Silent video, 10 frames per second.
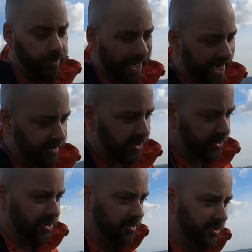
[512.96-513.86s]
But I am
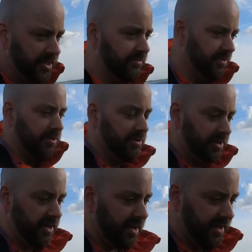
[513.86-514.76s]
also looking forward
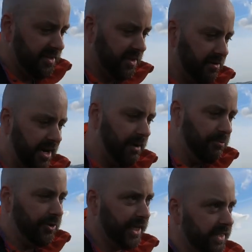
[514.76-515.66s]
not having to go out
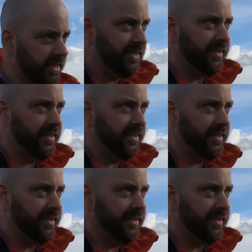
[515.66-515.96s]
running